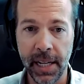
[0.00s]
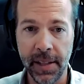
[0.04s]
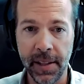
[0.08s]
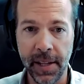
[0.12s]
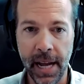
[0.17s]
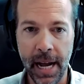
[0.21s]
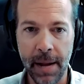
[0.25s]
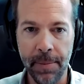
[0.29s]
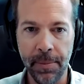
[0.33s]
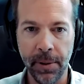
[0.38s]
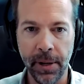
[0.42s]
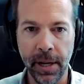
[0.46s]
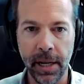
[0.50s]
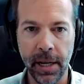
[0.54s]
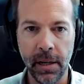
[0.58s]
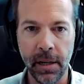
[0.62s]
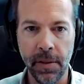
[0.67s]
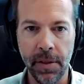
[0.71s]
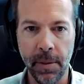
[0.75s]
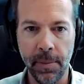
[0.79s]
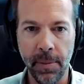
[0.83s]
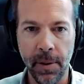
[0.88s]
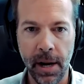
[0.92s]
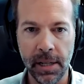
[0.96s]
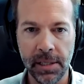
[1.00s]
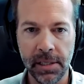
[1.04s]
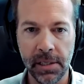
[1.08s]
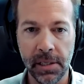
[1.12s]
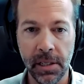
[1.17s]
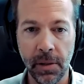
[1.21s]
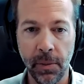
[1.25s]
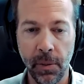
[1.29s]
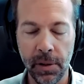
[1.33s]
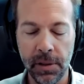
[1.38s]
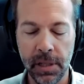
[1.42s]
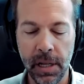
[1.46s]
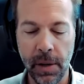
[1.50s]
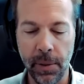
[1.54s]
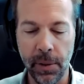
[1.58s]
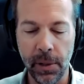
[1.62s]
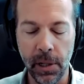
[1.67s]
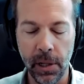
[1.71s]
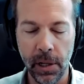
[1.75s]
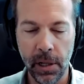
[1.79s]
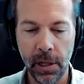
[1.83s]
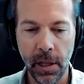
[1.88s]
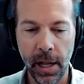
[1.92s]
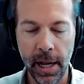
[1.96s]
the applicant on the process and what that will
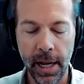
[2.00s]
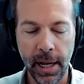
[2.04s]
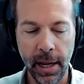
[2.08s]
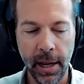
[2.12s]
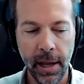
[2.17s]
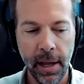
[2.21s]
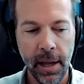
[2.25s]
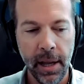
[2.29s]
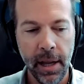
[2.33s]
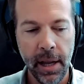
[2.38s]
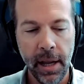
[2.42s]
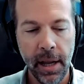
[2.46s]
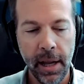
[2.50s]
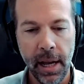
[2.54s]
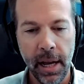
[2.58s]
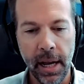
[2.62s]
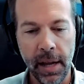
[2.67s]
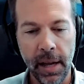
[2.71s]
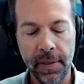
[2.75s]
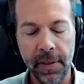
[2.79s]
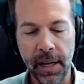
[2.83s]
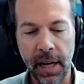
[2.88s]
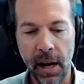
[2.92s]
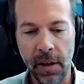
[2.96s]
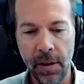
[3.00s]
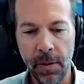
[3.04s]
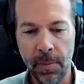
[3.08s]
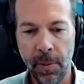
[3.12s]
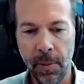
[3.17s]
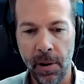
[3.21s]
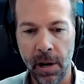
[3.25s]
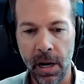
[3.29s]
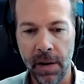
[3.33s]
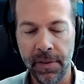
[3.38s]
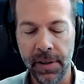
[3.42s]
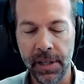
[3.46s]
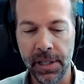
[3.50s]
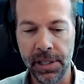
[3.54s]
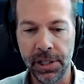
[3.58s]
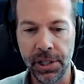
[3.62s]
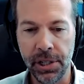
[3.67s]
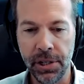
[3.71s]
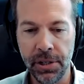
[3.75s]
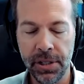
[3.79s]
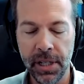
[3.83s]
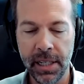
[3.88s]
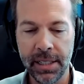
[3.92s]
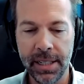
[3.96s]
look like. And the other part of it is
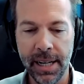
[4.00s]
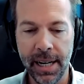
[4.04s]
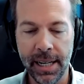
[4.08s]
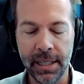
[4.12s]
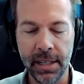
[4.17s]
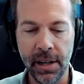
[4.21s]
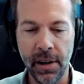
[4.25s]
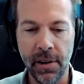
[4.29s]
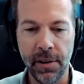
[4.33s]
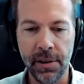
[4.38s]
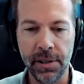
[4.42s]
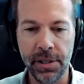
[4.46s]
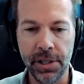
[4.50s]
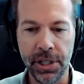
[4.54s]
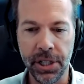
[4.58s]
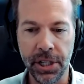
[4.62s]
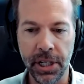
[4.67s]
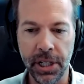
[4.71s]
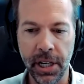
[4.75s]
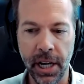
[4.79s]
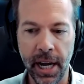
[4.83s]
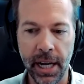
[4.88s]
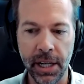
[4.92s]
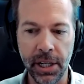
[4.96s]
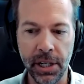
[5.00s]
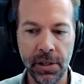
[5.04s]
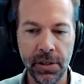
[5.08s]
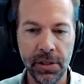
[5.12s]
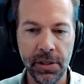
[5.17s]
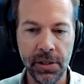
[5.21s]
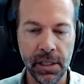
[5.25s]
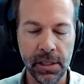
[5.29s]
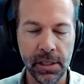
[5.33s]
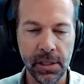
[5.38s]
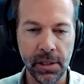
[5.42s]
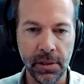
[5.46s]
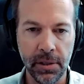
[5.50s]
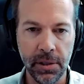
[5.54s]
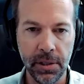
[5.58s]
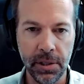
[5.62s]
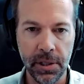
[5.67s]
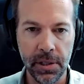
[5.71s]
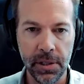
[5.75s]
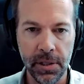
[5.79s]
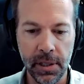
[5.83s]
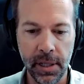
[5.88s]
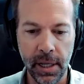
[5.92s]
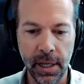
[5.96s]
using technology and using
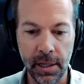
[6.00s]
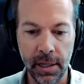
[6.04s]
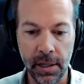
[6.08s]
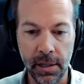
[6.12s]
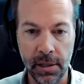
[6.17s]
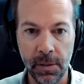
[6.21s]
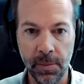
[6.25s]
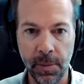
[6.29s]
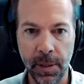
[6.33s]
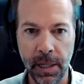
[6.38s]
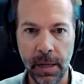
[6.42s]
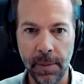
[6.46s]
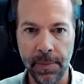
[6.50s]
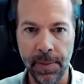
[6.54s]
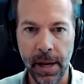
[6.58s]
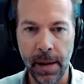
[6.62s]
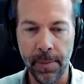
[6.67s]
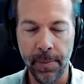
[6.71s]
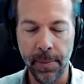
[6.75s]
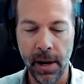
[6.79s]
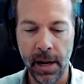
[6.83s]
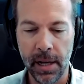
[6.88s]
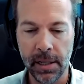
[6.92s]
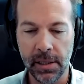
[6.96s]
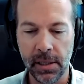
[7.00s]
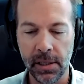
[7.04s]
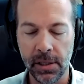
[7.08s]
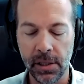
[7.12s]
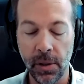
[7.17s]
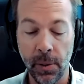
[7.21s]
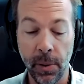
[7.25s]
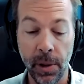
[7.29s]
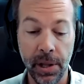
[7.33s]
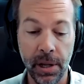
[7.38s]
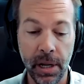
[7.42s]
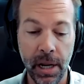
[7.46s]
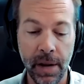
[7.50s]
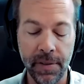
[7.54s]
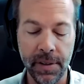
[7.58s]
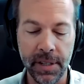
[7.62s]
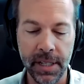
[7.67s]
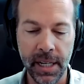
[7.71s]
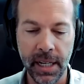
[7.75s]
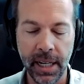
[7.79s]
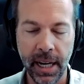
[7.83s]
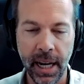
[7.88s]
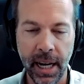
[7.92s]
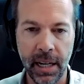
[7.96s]
solutions that speed up that process. So whether you have a
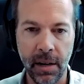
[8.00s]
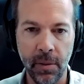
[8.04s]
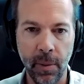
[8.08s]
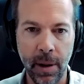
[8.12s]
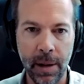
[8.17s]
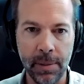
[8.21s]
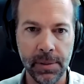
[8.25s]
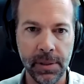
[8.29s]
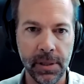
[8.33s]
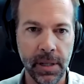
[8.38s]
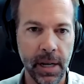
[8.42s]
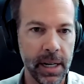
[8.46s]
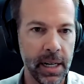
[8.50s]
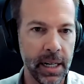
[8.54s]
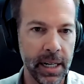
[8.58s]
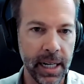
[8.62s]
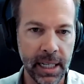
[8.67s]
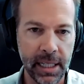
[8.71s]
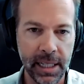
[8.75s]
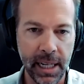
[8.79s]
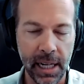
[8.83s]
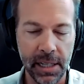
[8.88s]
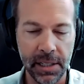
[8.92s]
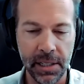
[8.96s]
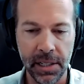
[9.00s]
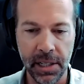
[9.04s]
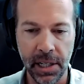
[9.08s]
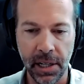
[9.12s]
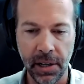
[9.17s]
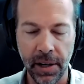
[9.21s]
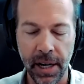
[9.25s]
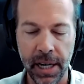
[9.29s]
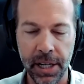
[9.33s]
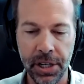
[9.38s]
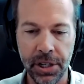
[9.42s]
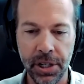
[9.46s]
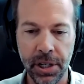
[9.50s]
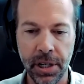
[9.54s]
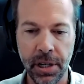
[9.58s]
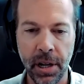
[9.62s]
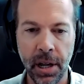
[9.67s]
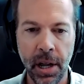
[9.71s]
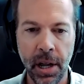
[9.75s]
dedicated website, an ATS integration,